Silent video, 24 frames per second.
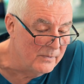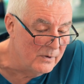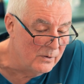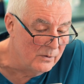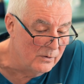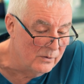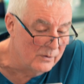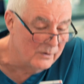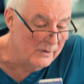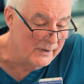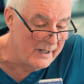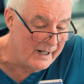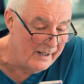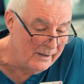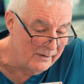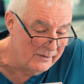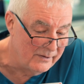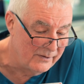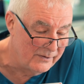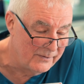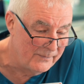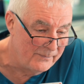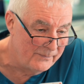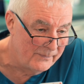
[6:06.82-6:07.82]
oral health.
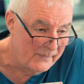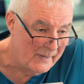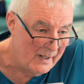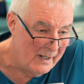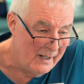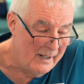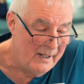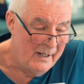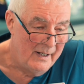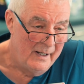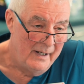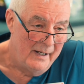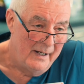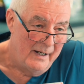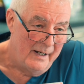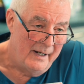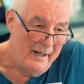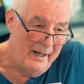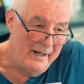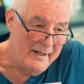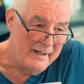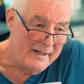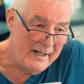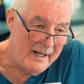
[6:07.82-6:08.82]

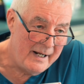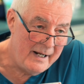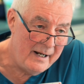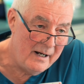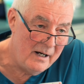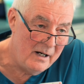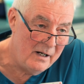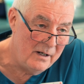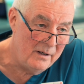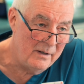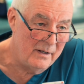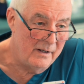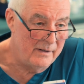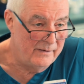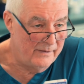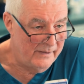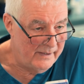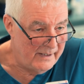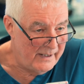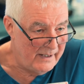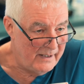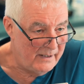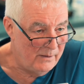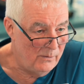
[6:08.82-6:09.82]
And here,
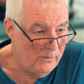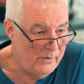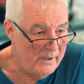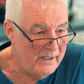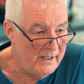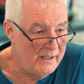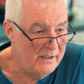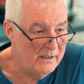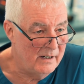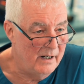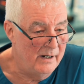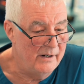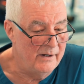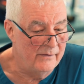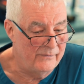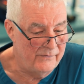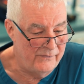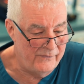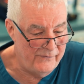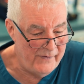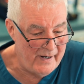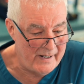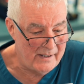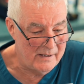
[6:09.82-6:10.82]
we need an
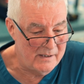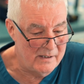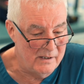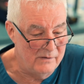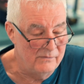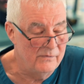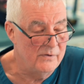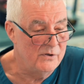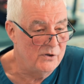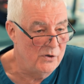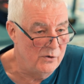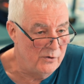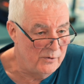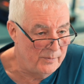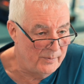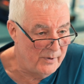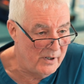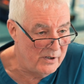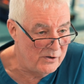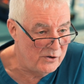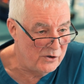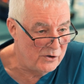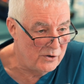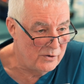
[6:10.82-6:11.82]
effective
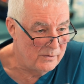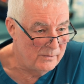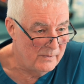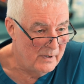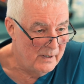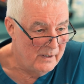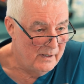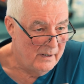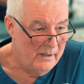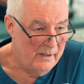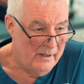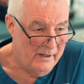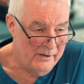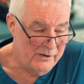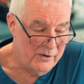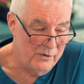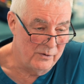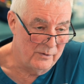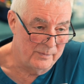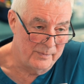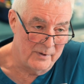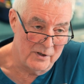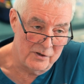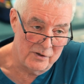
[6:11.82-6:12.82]
toothbrush, a
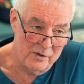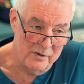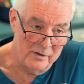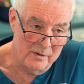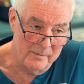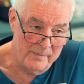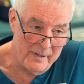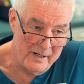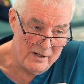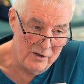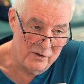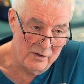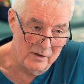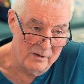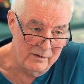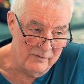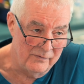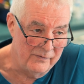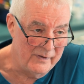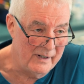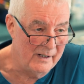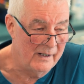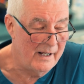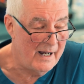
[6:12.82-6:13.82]
toothbrush that the patient can
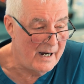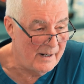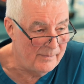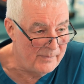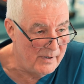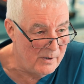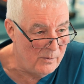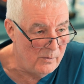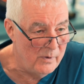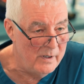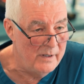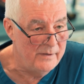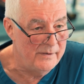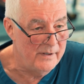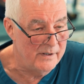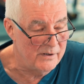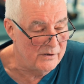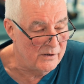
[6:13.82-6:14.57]
feel happy with, that's